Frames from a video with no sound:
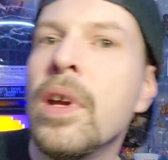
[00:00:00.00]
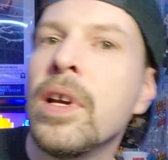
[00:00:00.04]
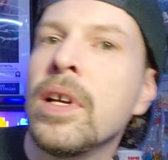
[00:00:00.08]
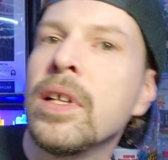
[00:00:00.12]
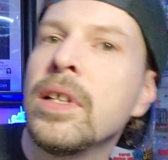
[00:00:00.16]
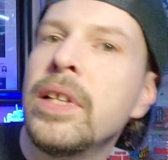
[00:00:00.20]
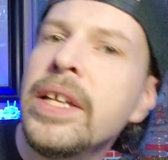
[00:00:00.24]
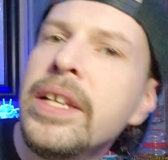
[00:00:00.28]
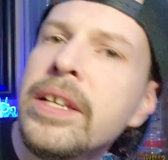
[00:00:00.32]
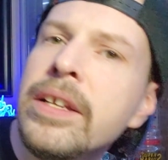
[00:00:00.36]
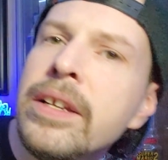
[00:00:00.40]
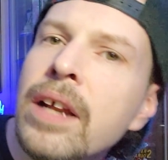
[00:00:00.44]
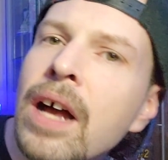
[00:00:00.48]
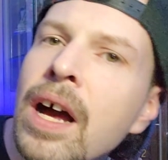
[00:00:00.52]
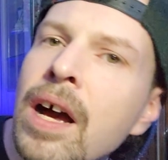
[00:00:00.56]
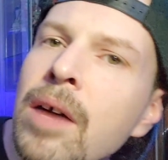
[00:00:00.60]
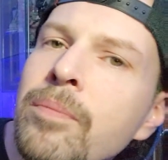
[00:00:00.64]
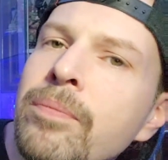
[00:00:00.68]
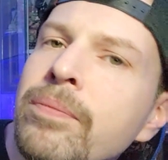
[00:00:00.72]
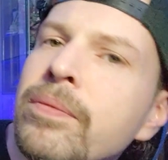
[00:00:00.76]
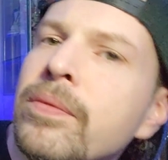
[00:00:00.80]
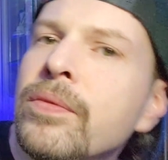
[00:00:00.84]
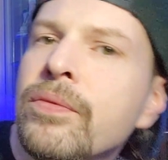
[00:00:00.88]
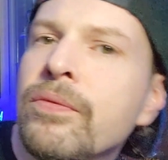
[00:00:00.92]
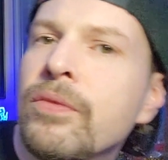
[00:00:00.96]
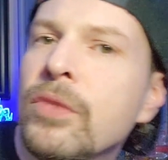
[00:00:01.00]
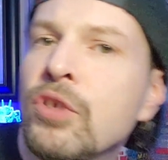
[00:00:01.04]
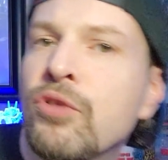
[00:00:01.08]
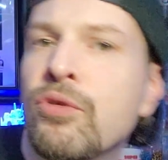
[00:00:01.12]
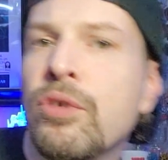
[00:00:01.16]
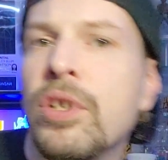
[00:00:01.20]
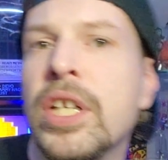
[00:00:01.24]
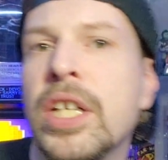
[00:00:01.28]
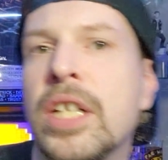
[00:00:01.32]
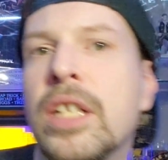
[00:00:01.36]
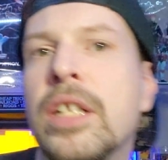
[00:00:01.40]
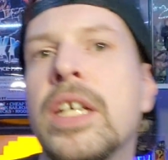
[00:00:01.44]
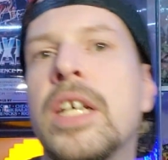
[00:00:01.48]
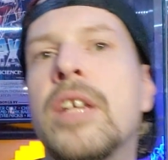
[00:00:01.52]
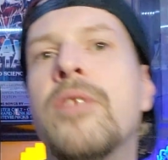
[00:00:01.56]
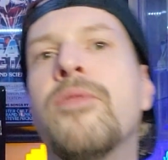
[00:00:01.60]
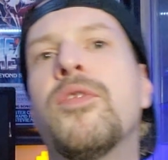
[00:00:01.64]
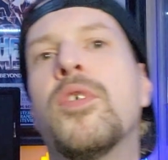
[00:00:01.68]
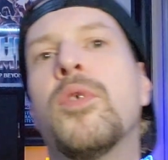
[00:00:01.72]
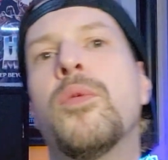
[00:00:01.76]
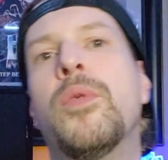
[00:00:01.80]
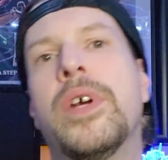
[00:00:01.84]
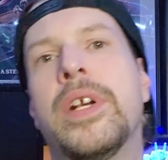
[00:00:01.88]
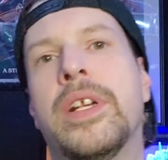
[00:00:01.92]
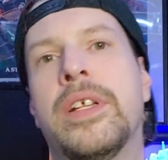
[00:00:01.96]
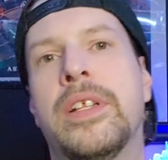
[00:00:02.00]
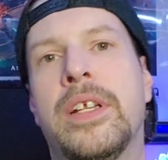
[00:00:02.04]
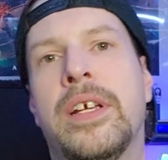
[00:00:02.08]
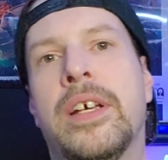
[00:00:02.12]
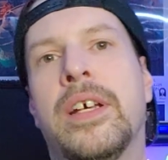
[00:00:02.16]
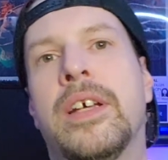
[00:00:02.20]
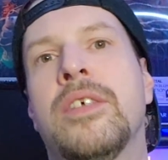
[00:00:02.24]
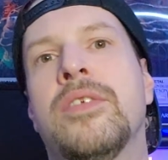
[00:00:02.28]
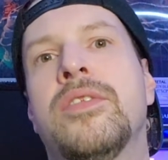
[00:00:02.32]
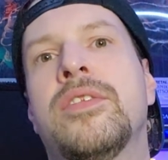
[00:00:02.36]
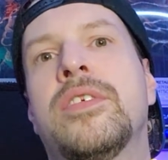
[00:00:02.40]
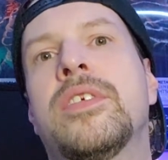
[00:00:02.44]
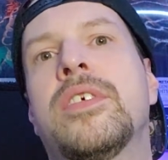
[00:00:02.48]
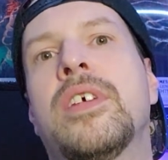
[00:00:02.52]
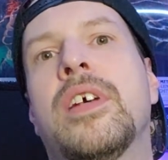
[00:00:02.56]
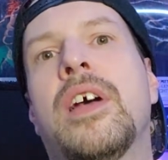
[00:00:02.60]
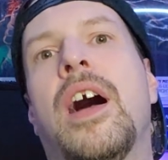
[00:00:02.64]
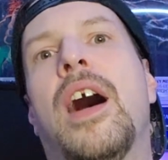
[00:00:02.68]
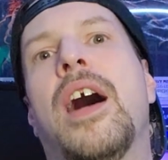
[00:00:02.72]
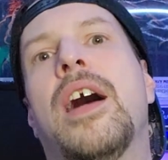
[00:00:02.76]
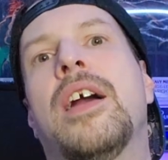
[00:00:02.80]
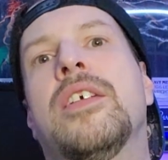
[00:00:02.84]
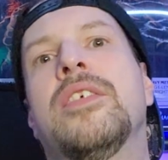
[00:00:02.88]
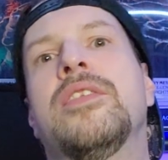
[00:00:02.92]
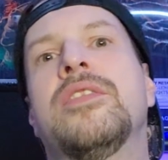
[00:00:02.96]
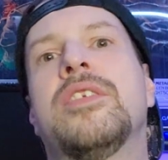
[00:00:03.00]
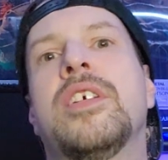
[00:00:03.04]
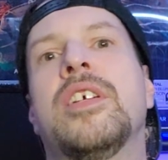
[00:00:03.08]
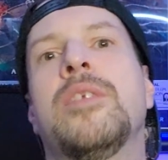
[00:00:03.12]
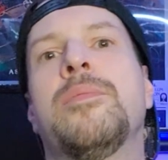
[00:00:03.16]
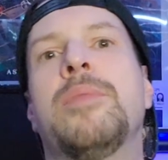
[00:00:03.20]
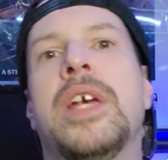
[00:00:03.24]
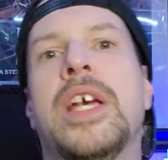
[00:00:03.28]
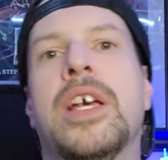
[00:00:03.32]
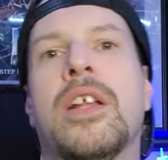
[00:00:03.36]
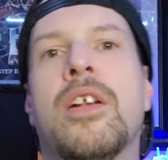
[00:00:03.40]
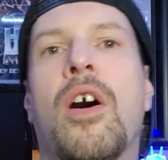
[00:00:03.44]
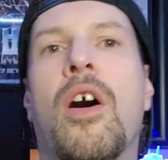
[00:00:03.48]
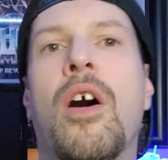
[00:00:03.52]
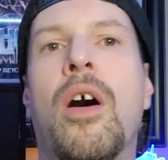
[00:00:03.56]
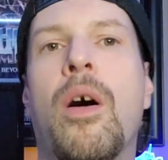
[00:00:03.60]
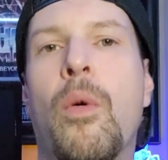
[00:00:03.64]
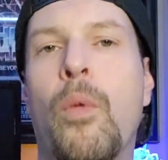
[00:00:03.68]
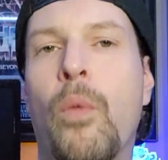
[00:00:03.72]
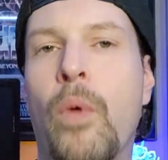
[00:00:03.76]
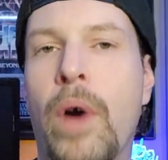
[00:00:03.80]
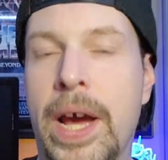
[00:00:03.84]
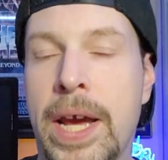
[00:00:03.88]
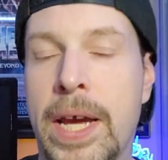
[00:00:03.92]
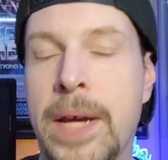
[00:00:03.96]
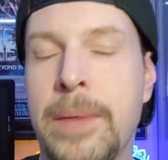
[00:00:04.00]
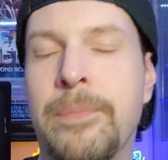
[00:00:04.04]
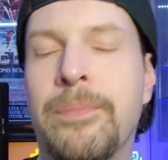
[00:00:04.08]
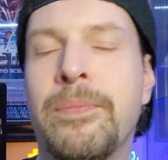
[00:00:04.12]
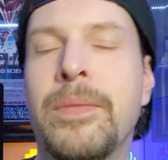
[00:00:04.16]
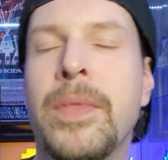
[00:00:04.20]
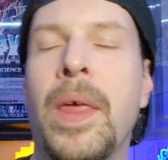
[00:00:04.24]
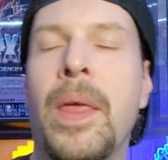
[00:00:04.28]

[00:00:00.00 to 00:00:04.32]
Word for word: Cleaned it up. It's really clean for what it is, honestly, being all white.